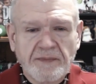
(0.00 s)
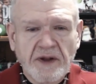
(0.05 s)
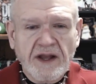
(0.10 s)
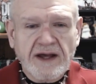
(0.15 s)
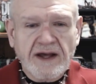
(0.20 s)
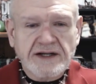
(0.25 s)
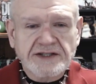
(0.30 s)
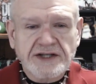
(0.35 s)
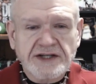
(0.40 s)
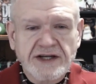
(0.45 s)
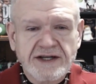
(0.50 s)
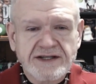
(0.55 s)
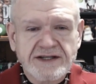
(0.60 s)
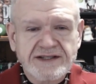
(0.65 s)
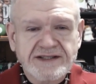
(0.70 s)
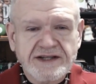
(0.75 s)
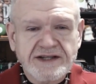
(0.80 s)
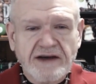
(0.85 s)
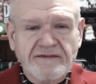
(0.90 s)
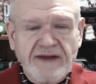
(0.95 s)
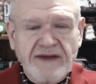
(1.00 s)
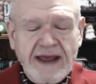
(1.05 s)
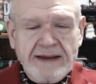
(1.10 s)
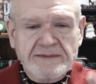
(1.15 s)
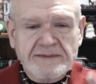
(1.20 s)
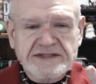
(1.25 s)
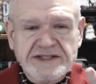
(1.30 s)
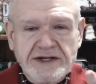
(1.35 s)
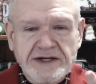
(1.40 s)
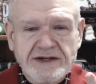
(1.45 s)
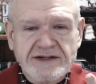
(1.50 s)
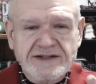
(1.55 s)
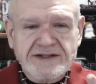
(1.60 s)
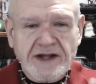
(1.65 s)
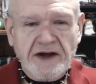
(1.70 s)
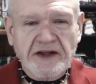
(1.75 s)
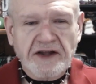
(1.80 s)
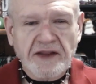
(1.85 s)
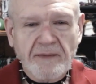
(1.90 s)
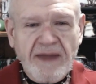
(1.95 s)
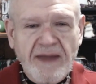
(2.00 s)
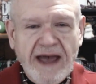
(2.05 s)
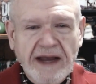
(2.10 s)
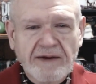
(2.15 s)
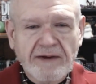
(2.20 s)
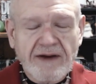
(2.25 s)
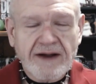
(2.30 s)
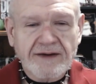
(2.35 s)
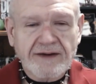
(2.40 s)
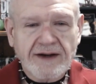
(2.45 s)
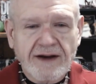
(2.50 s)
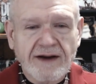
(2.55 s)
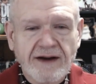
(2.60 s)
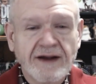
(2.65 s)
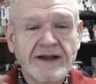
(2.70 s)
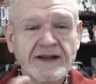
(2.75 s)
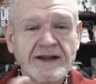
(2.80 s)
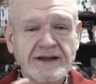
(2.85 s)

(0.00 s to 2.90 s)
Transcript: plush stuffed hamsters on the background here.